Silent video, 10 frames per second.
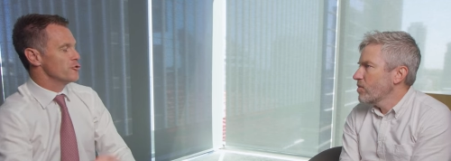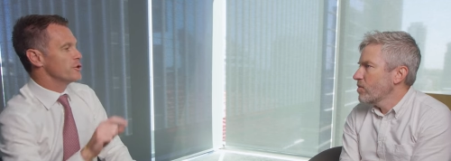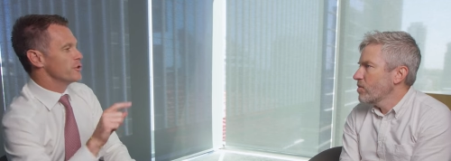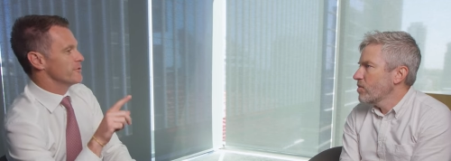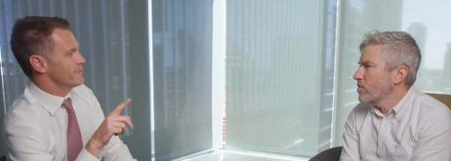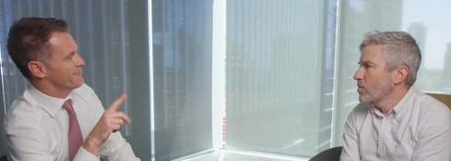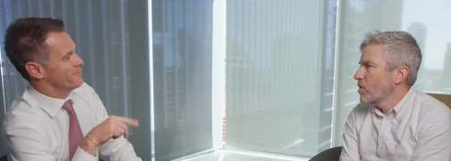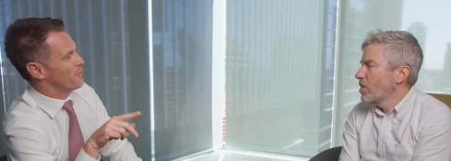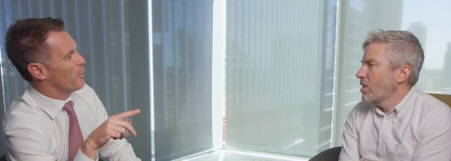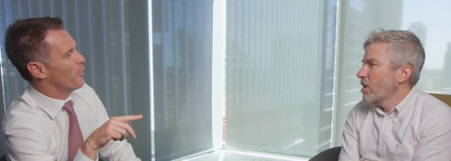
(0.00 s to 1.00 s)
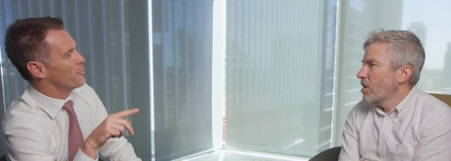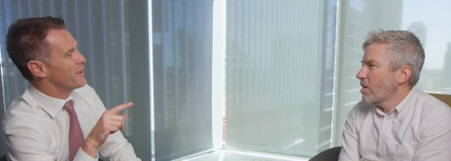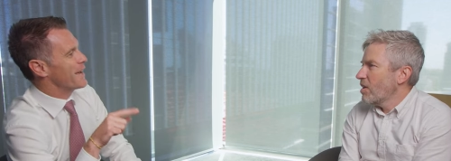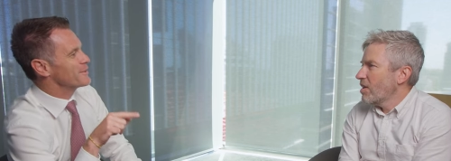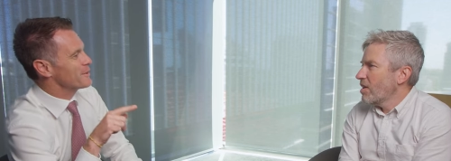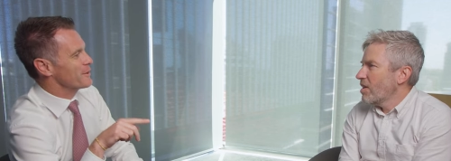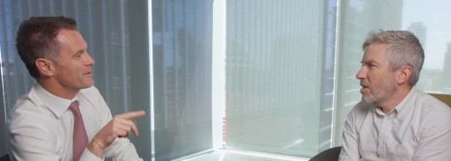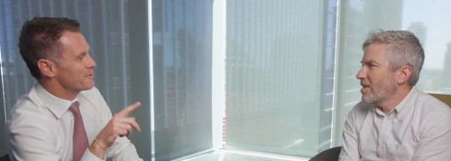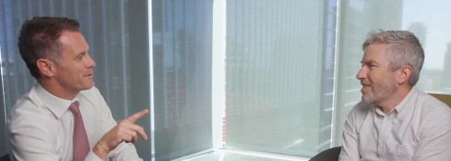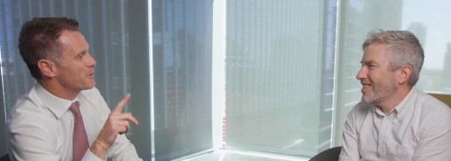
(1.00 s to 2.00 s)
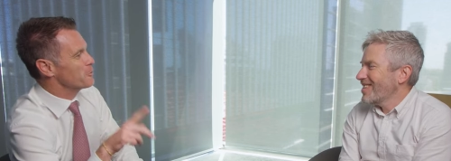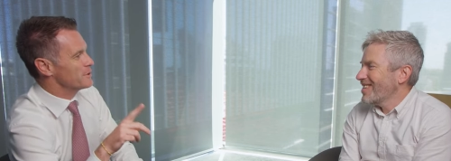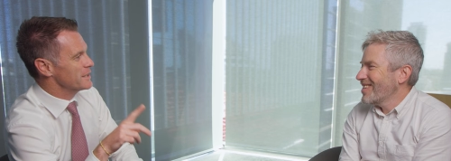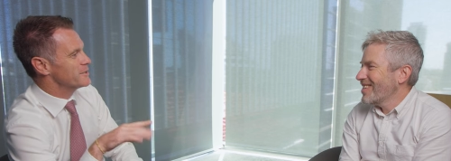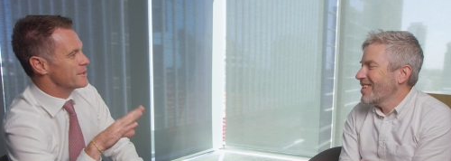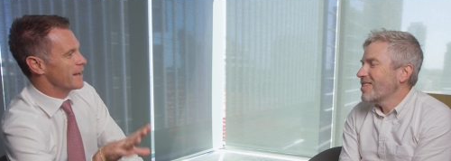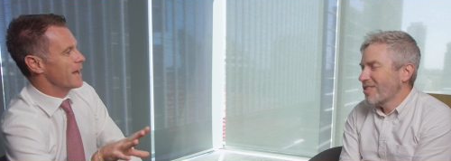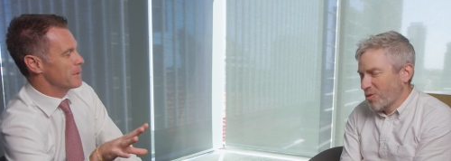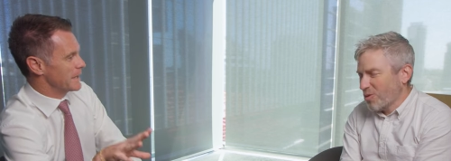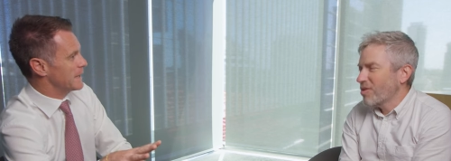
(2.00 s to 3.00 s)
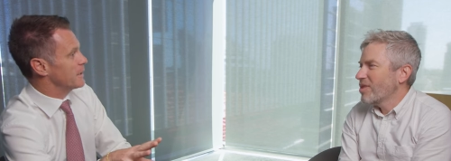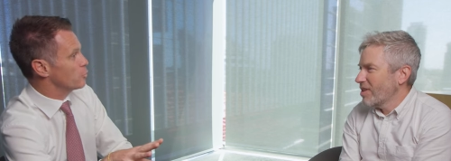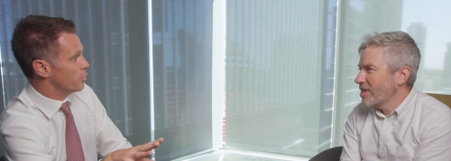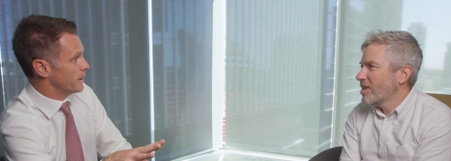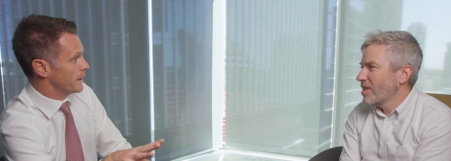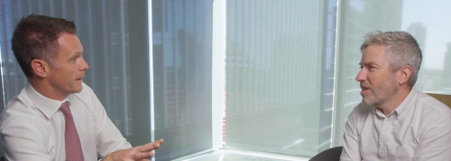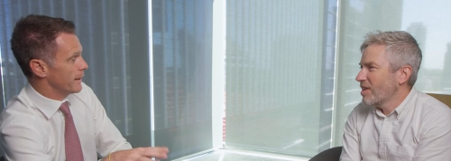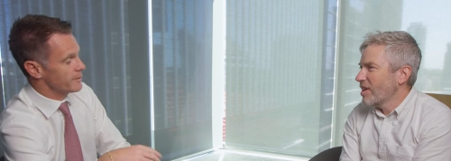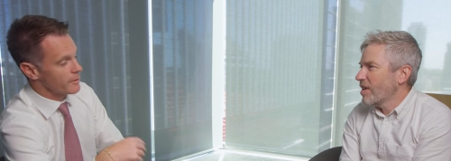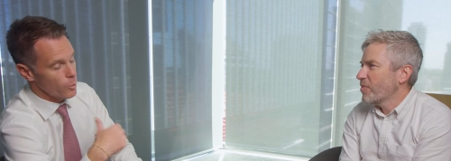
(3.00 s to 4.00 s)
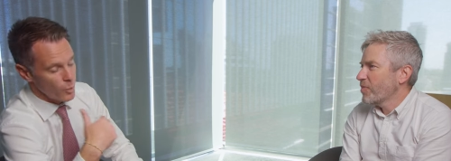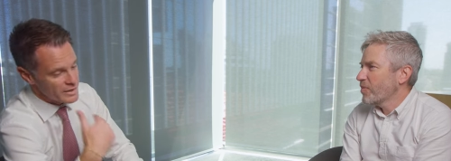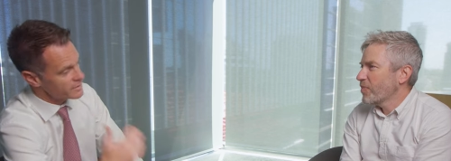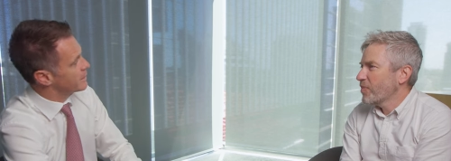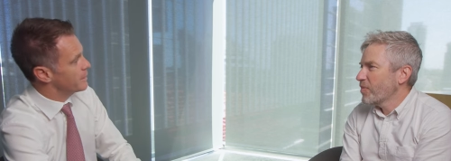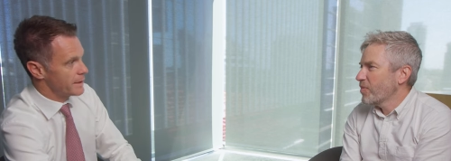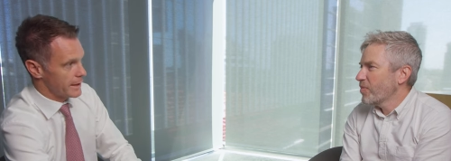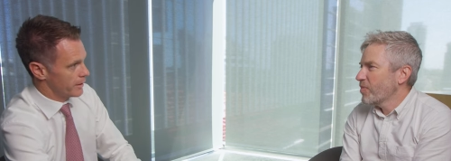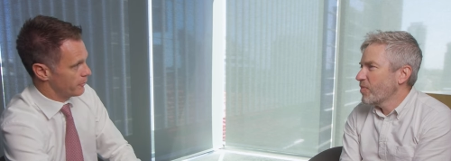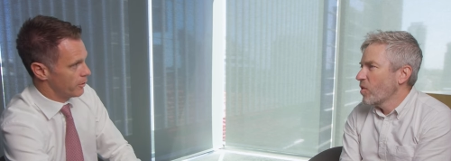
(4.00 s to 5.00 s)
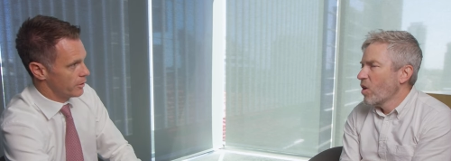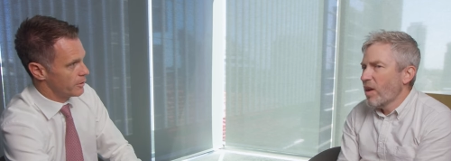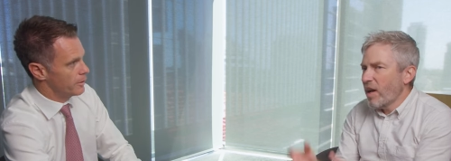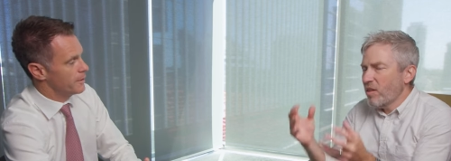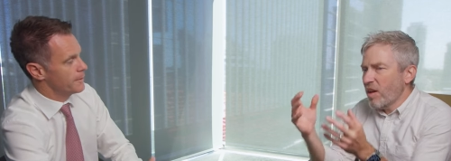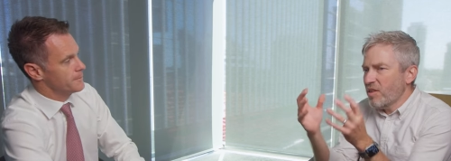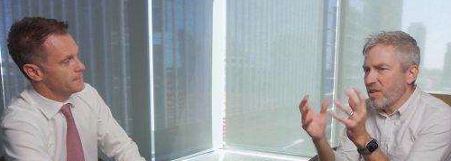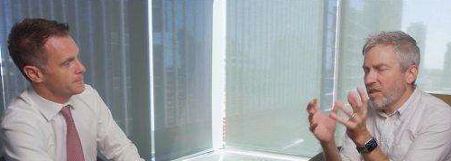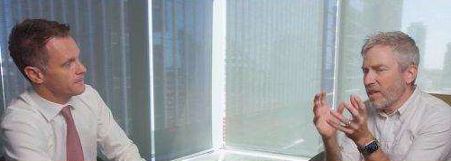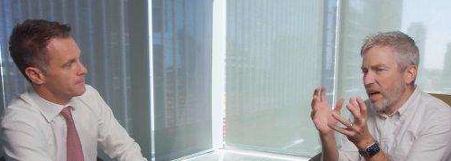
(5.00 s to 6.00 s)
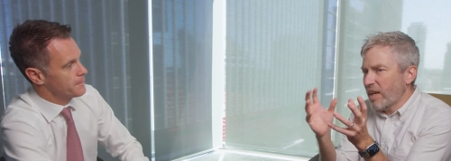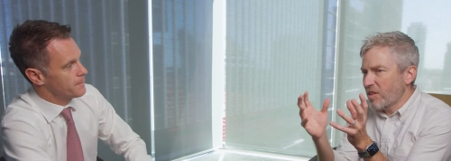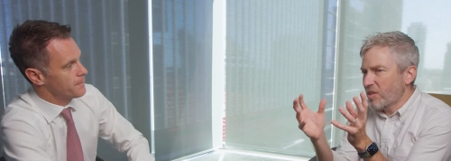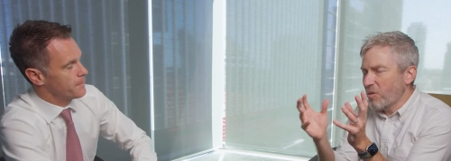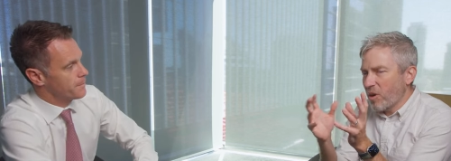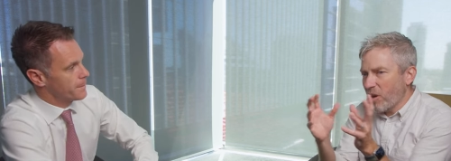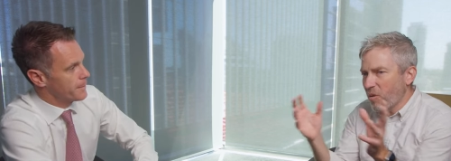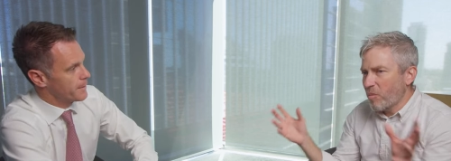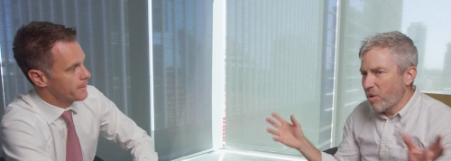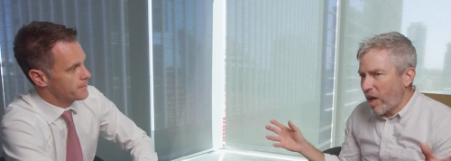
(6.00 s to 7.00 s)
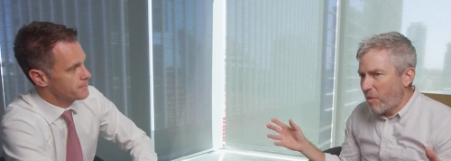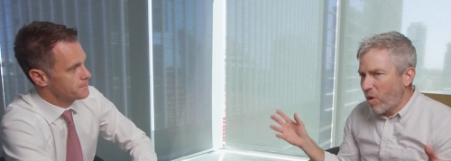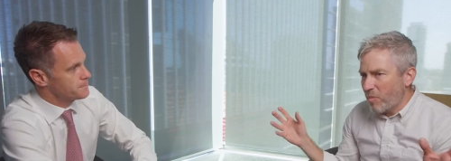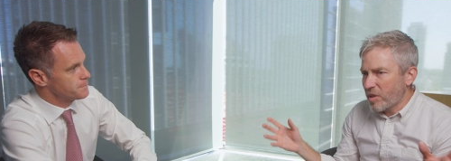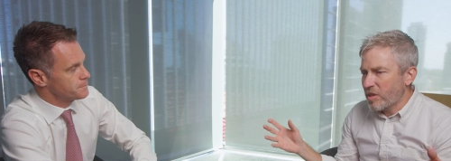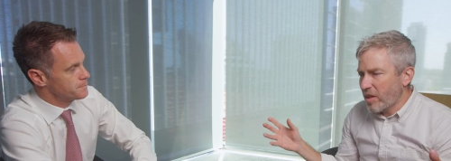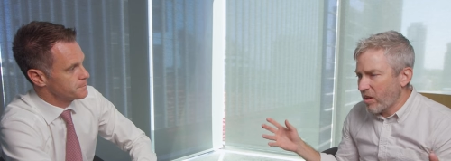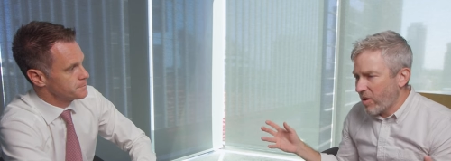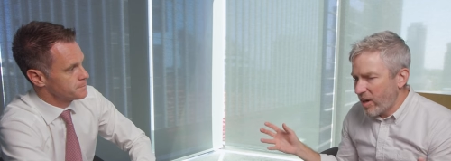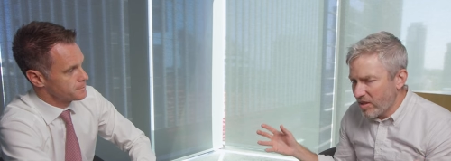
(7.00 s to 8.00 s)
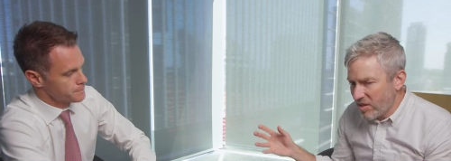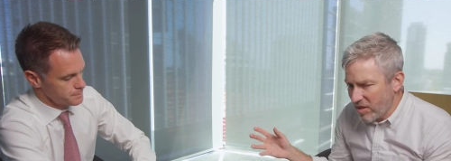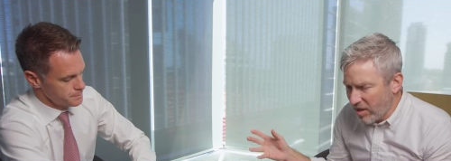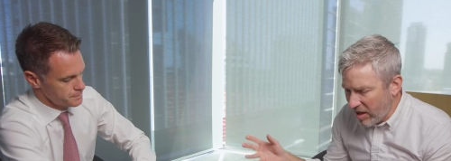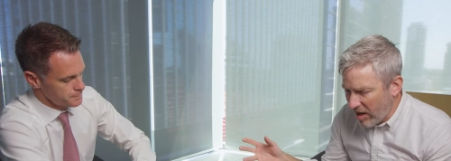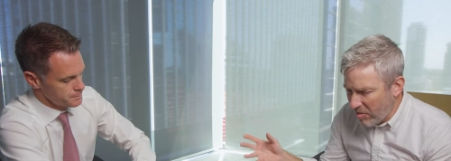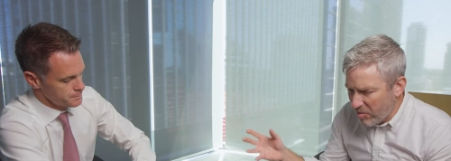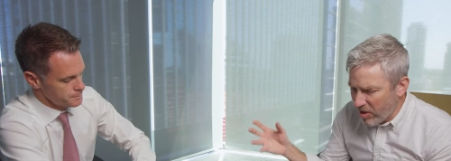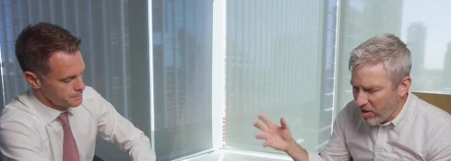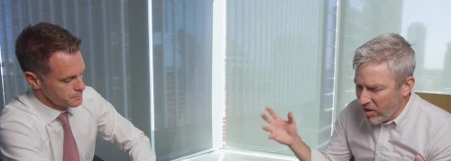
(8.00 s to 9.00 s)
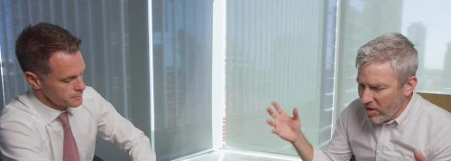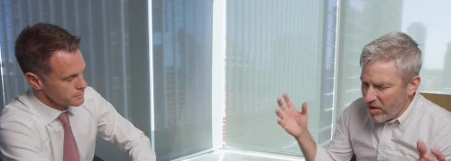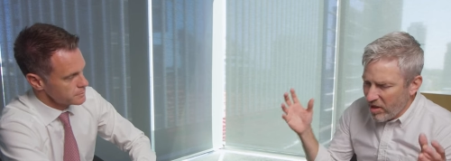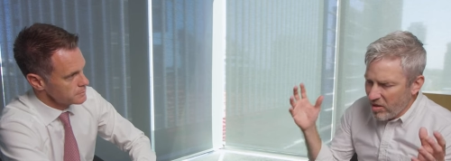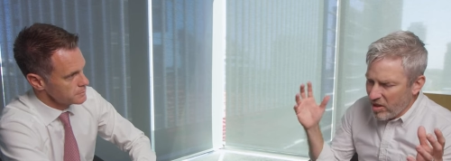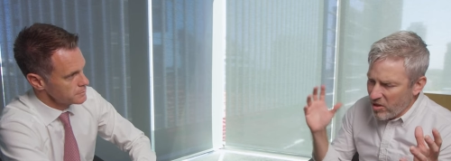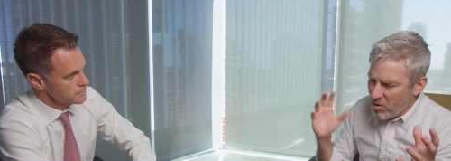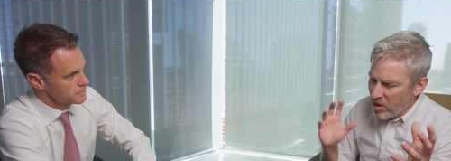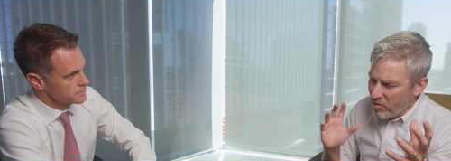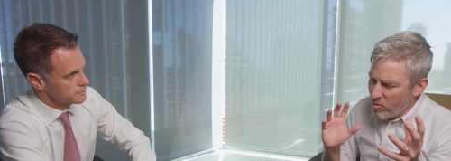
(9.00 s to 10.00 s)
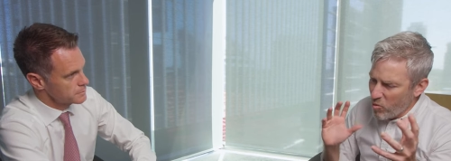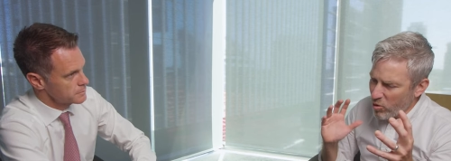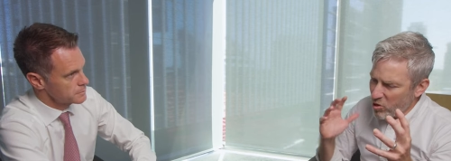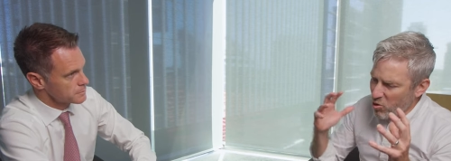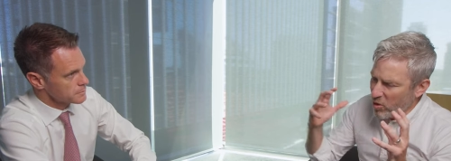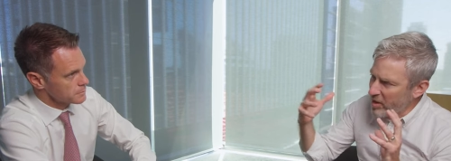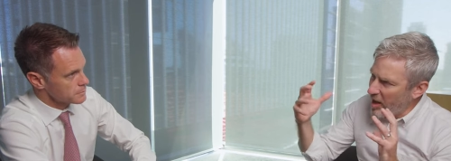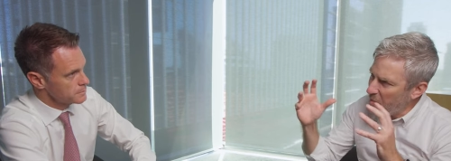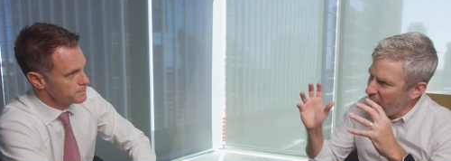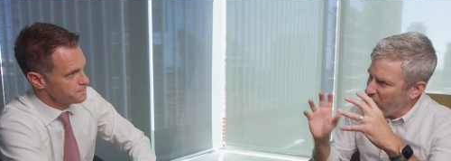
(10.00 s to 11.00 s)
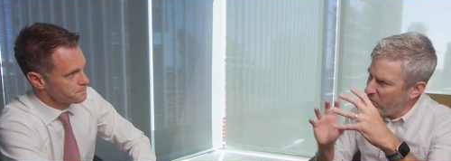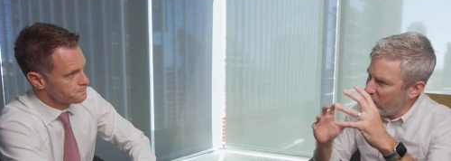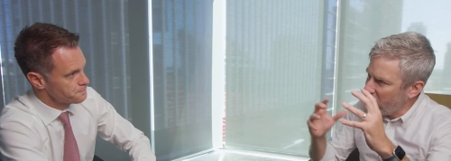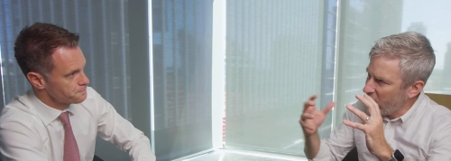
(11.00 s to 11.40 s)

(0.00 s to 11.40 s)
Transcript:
Speaker 1: You can down to the single digit how many sure. kids will be in it. Yeah. So we just keep getting it wrong. And and
Speaker 2: it's just a case too, and I don't want to blame one particular agency, um, but is there a need for more joined up government